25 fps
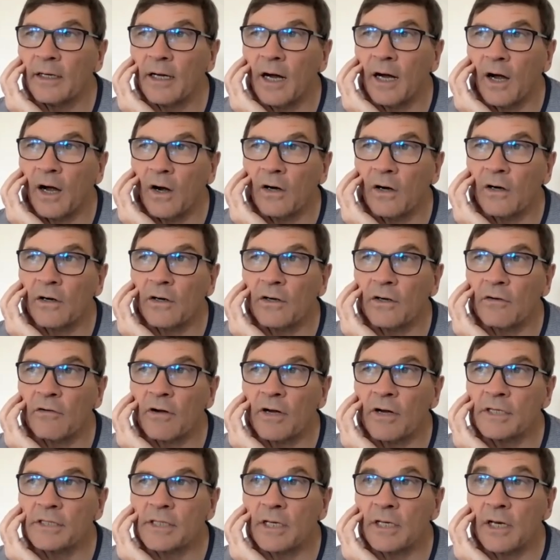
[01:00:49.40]
are on
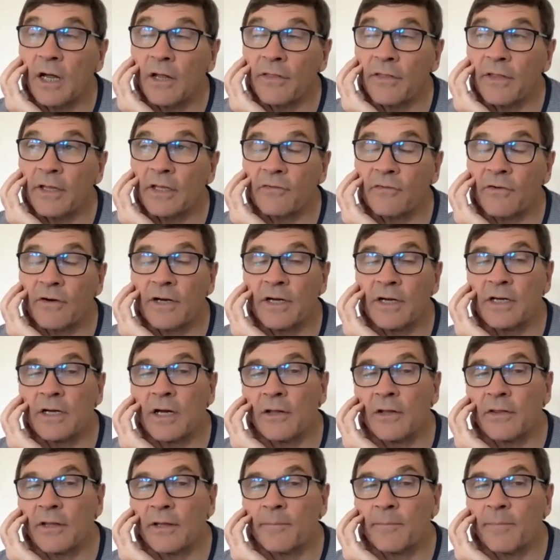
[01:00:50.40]
the I think it's very.
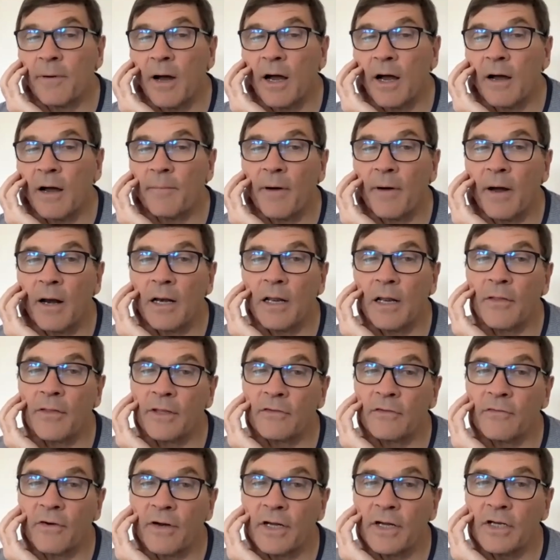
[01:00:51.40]
I think part, partly. I think
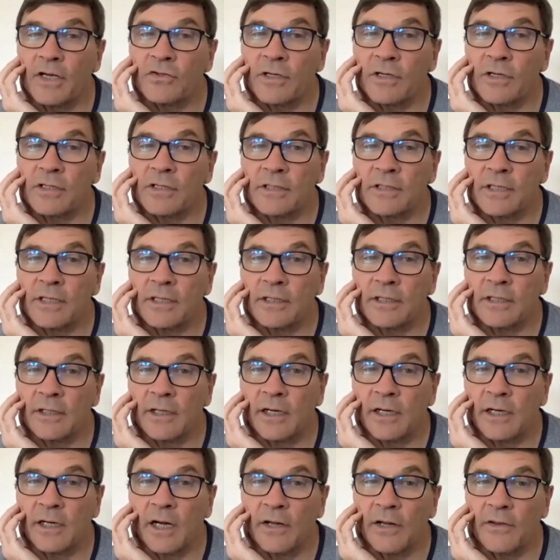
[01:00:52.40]
it's very interesting.
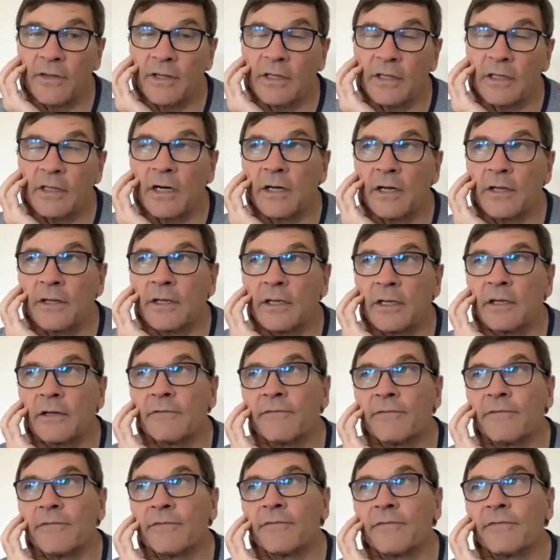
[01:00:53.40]
I, I think. I think.
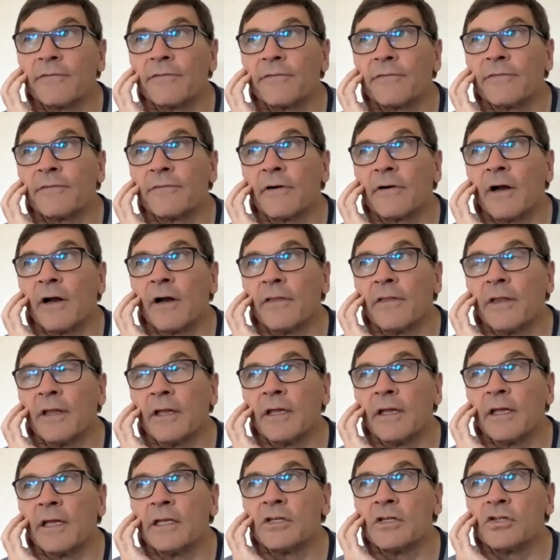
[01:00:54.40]
I
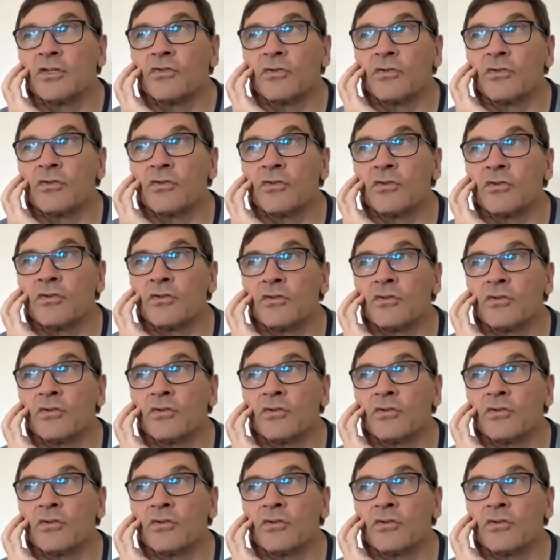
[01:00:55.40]
think intrigue